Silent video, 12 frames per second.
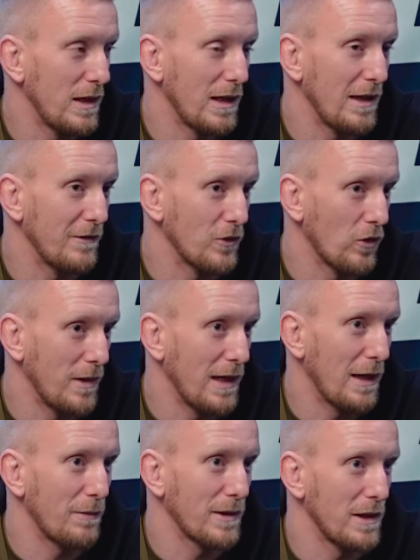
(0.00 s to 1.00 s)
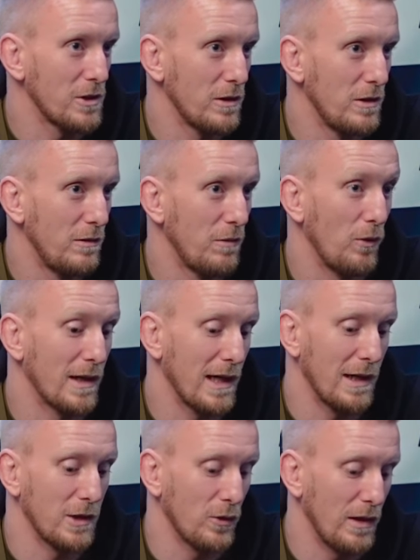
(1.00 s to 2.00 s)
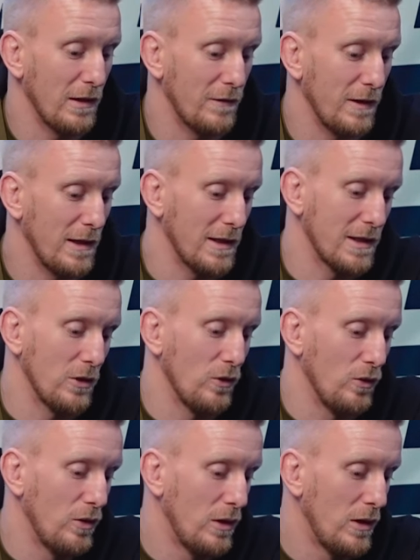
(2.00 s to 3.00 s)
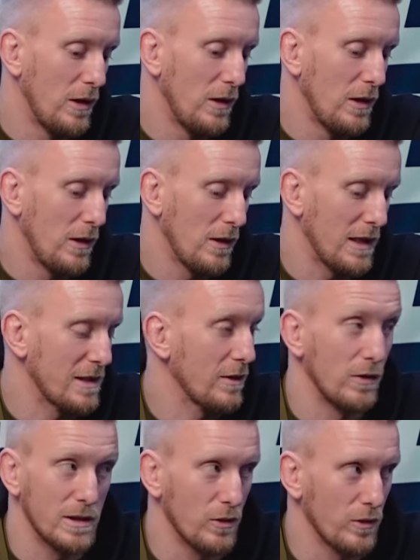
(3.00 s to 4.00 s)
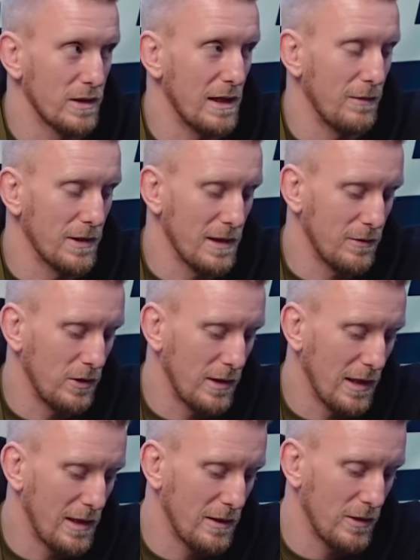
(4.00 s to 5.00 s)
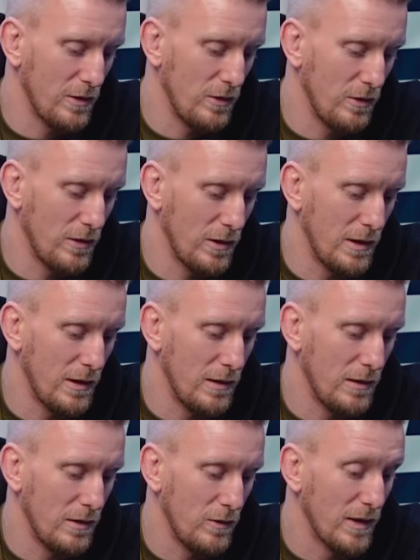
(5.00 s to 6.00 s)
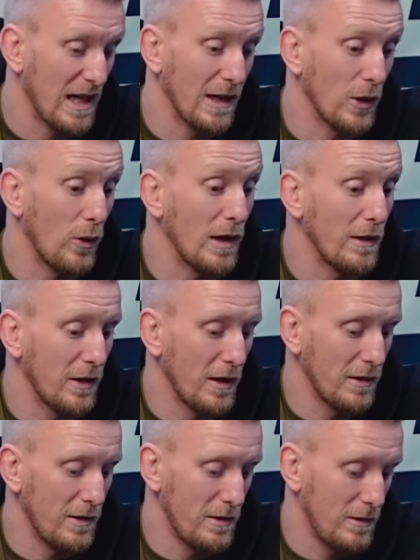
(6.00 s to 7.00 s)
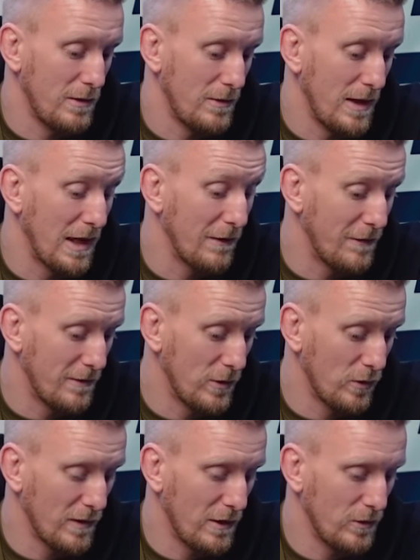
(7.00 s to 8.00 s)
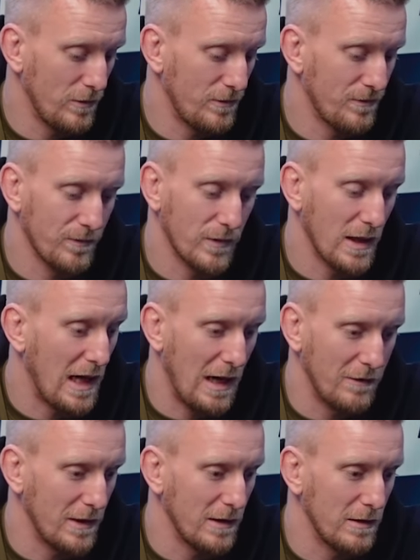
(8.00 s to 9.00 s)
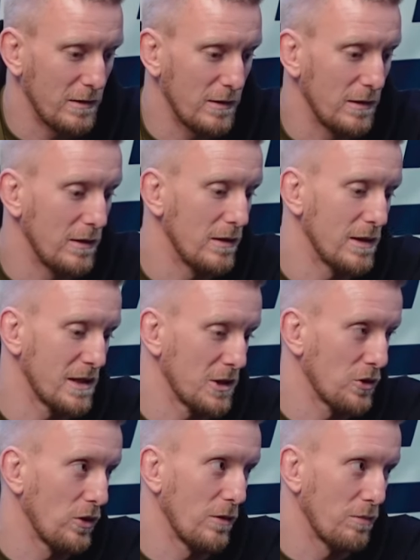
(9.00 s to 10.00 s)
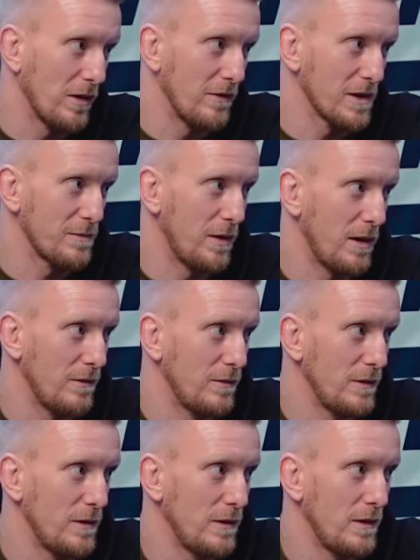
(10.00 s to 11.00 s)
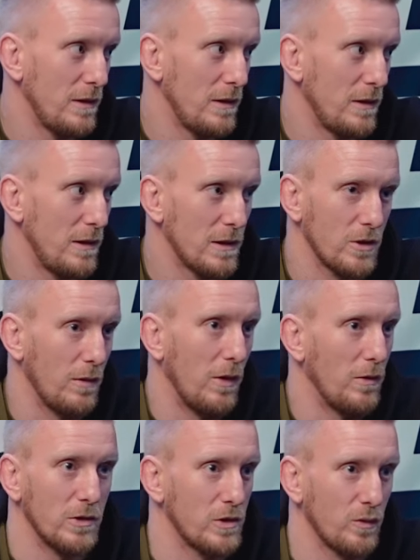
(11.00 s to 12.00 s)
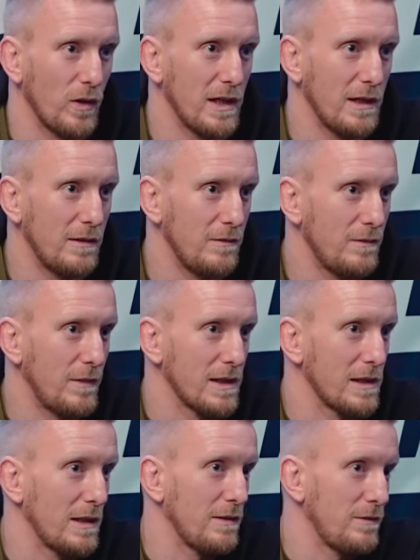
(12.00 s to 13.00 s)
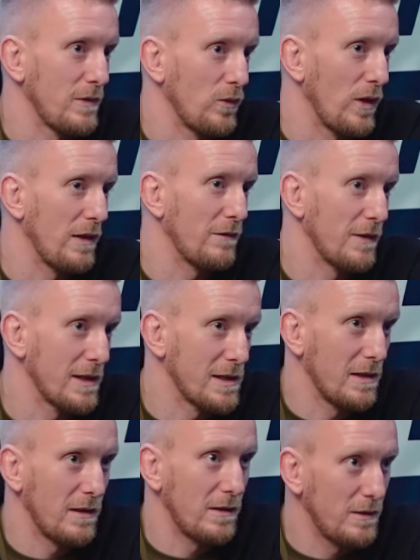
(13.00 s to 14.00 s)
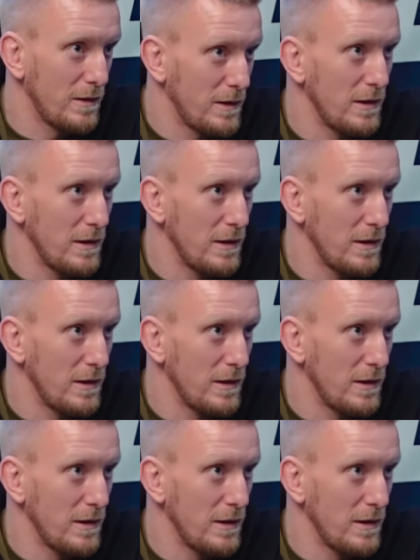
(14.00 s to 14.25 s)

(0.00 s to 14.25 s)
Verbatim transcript: leave to remain application. But we can't do anything until it's it's all step by step. So you can't do the we can't go any further any further without having decision on the previous part. So at the moment we're just waiting, basically waiting for this uh,